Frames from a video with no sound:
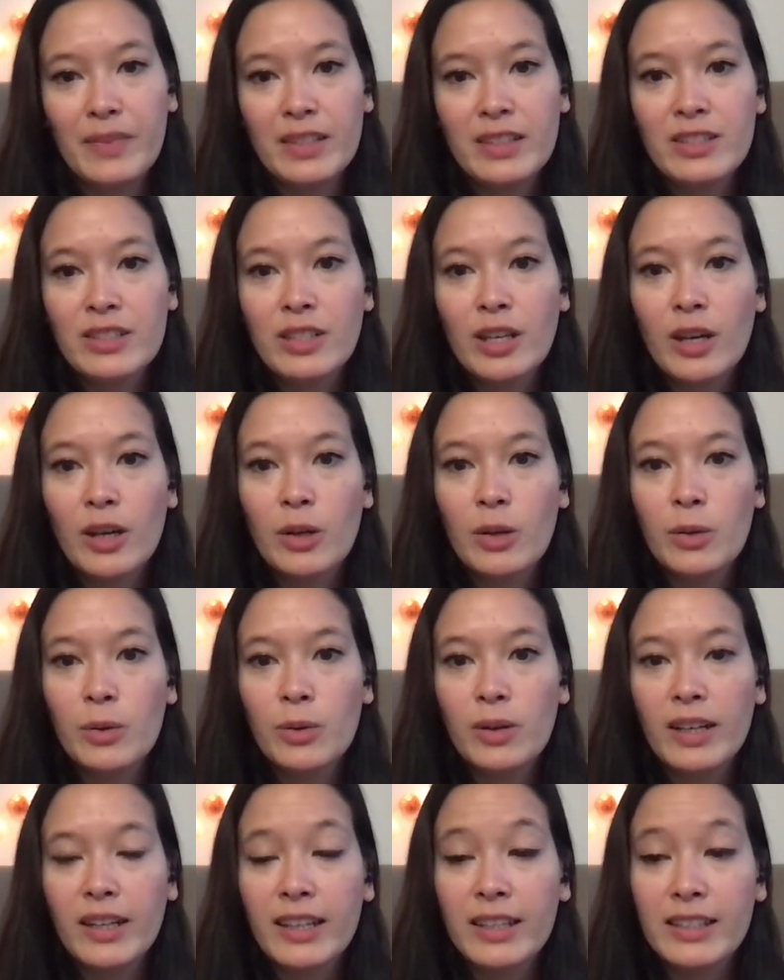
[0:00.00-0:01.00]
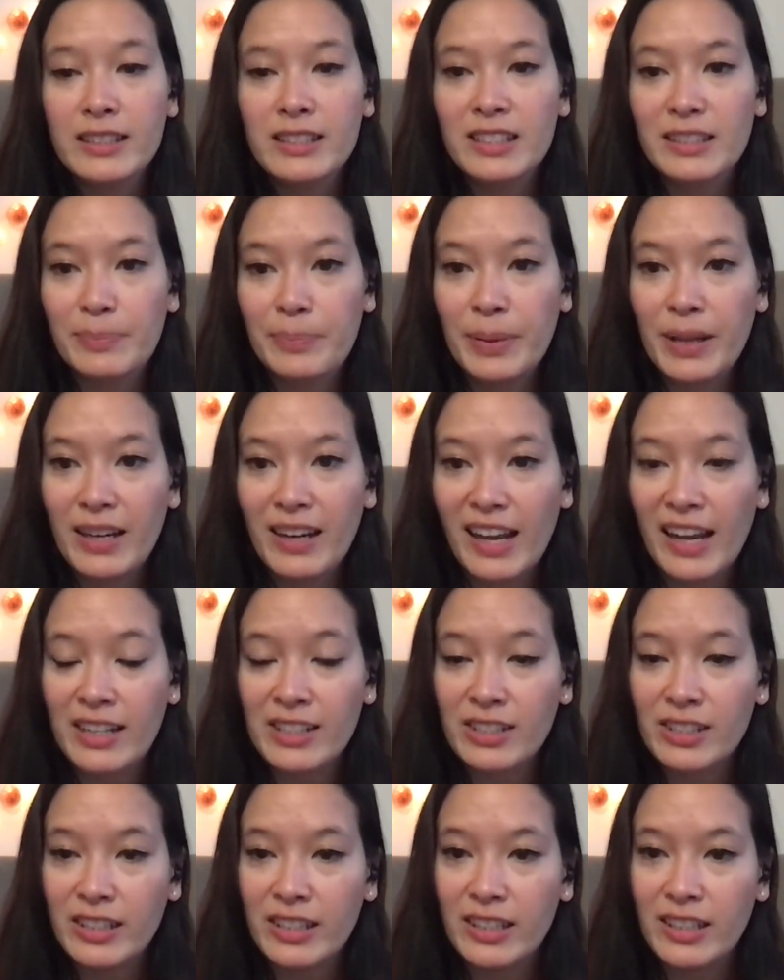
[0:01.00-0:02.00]
So it's been
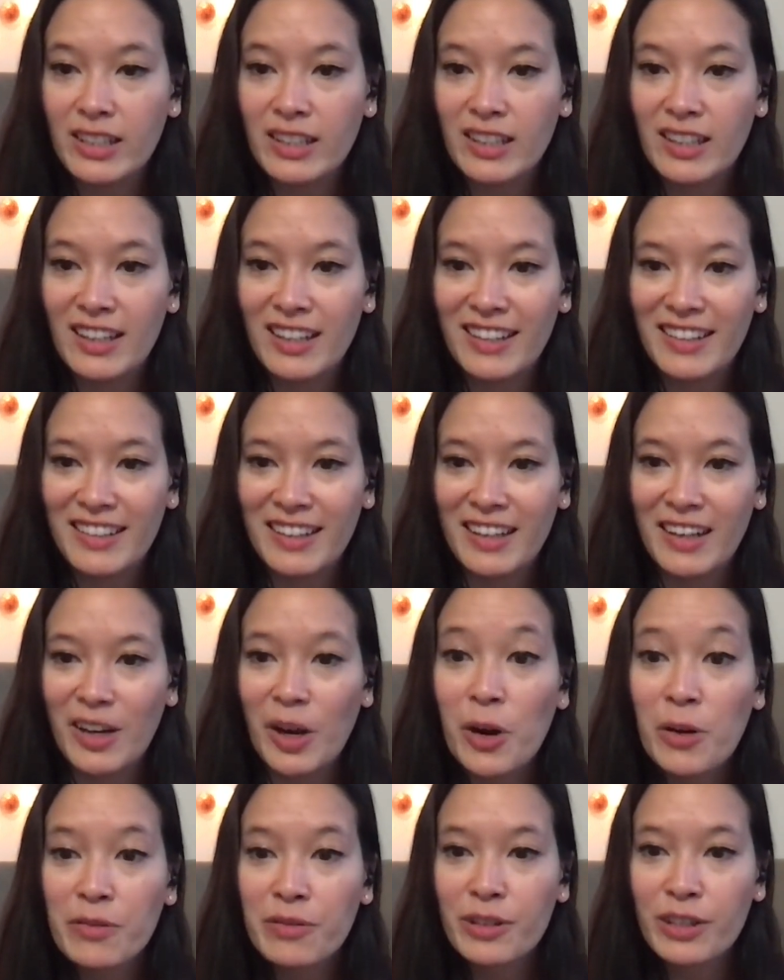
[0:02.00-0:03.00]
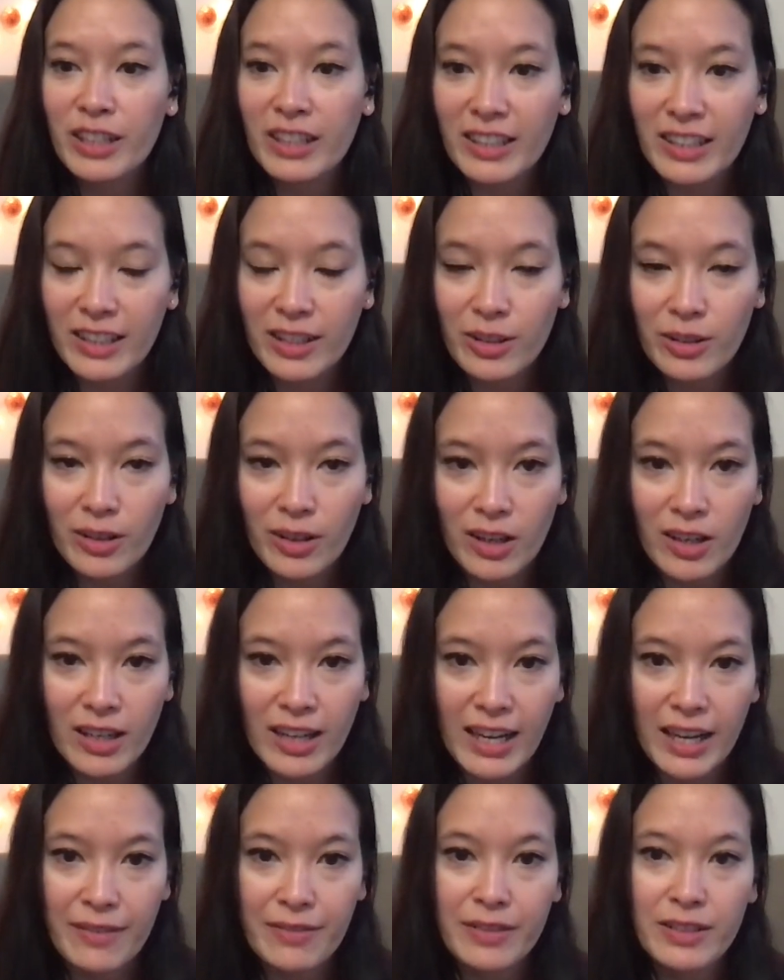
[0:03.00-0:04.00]
actually over a year-long
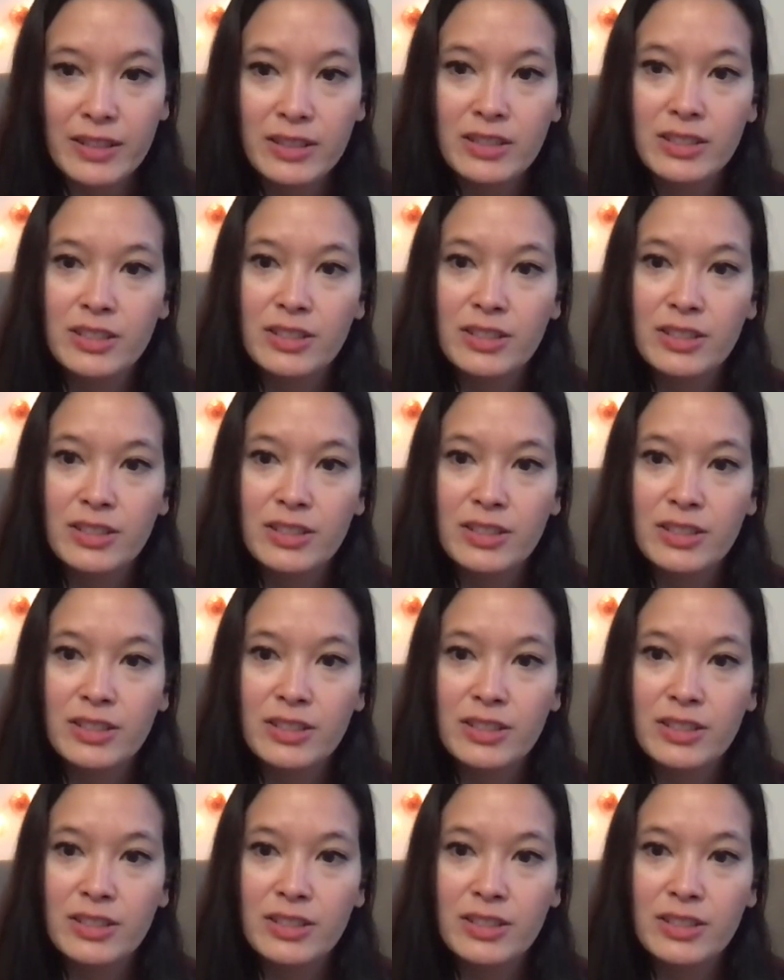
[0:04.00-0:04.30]
effort